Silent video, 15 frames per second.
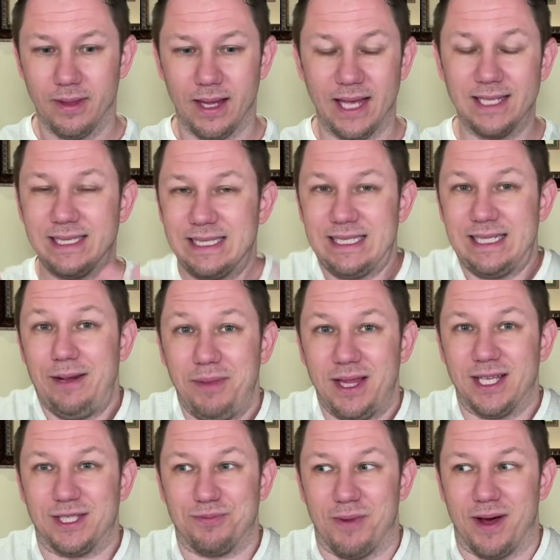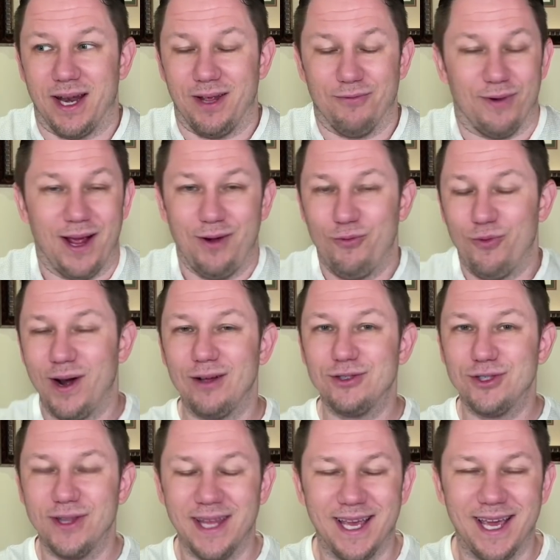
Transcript: It's stimulus money, right? What else are they